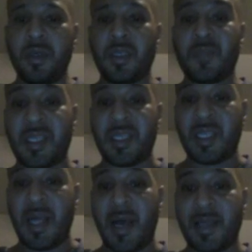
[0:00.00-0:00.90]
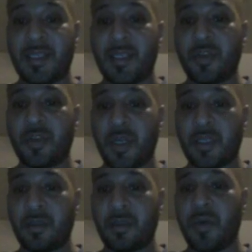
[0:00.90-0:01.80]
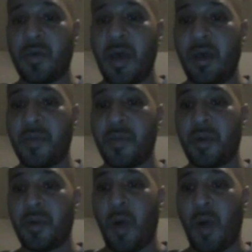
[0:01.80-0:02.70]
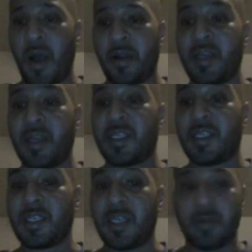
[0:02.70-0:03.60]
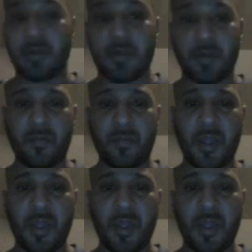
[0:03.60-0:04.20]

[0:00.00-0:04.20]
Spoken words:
specialized instruction to help them acquire English skills.